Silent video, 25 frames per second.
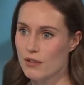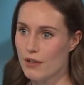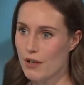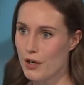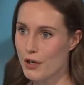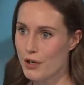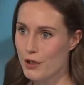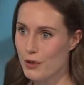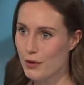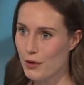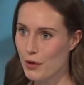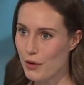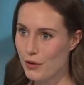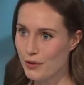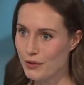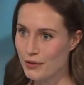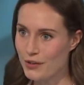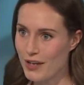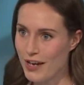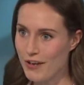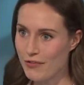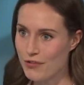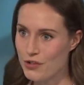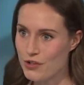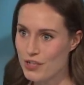Are you going to
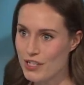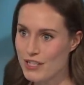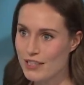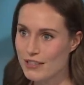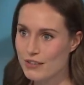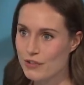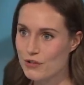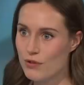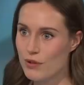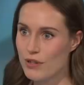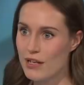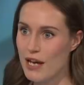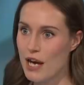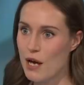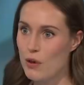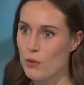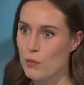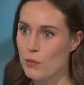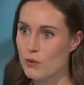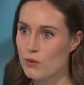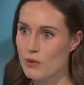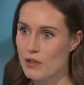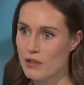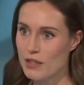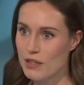have children?
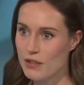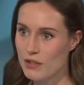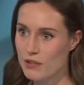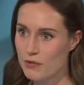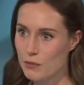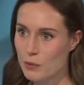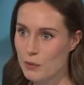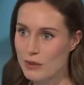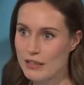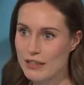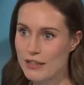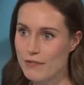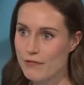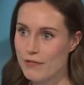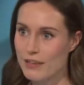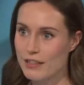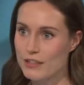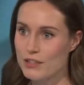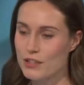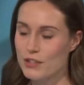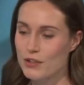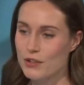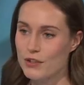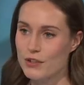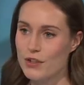How it will
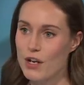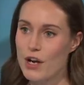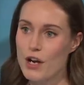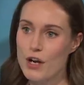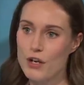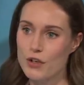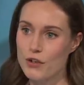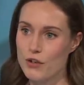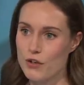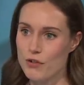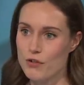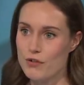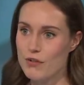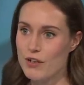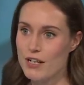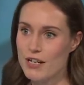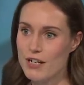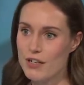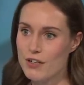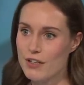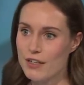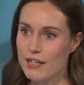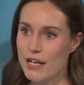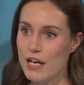affect your career?